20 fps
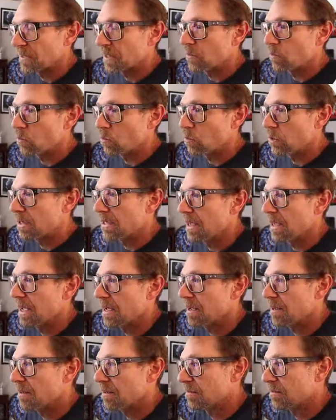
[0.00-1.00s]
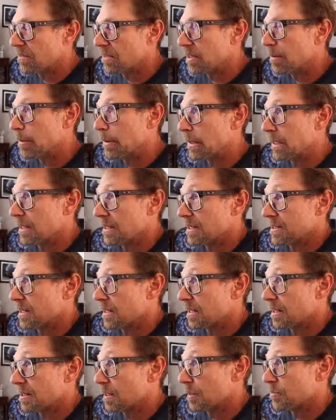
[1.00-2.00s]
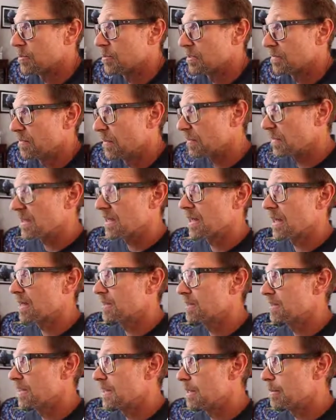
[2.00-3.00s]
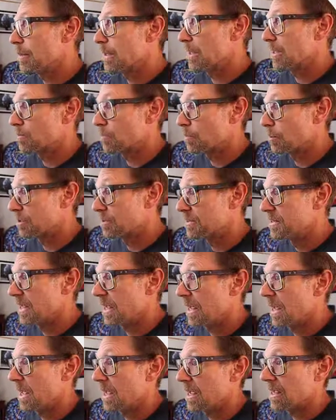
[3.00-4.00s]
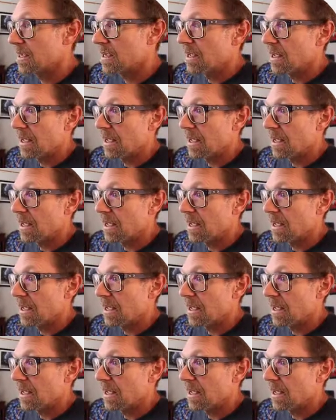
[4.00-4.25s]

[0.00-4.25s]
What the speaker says: we have the ability to send up to 50,000 emails per day,